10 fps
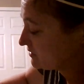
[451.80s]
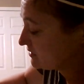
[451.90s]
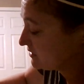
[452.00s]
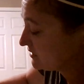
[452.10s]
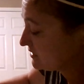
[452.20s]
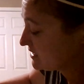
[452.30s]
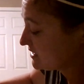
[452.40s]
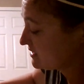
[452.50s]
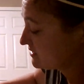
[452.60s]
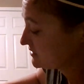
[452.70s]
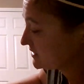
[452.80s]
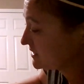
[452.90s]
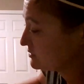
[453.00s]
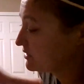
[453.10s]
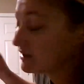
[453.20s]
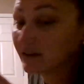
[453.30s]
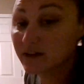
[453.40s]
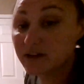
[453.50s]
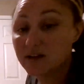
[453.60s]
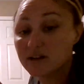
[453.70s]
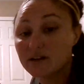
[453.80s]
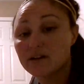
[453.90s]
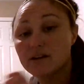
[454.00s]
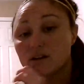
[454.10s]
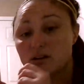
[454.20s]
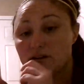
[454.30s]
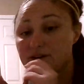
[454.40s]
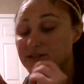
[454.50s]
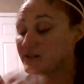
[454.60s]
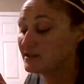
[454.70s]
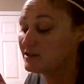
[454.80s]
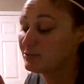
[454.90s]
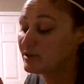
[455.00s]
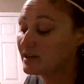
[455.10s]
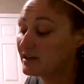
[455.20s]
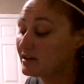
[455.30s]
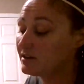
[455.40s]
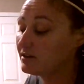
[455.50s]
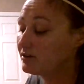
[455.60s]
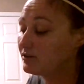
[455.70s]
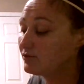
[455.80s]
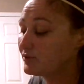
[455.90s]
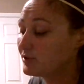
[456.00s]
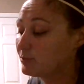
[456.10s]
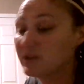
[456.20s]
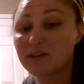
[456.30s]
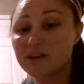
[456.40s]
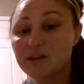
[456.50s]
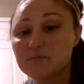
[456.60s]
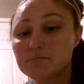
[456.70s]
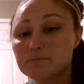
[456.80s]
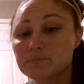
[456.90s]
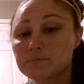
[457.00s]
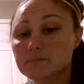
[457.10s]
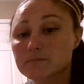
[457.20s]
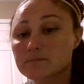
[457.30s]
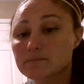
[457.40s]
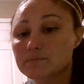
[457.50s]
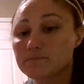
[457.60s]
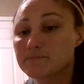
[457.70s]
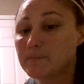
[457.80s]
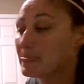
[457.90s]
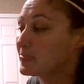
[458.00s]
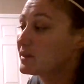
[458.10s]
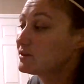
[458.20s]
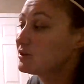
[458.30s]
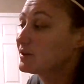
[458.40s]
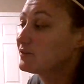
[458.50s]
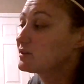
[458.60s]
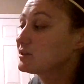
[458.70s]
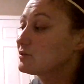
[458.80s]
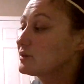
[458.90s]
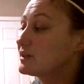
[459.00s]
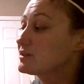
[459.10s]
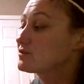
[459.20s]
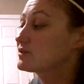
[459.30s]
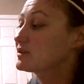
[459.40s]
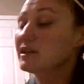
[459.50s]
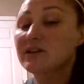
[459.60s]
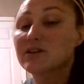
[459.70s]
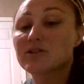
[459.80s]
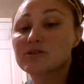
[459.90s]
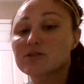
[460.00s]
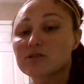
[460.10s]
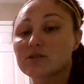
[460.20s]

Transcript: And that is his belly. You see the big N for the belly? And then you have the little N's for the ears.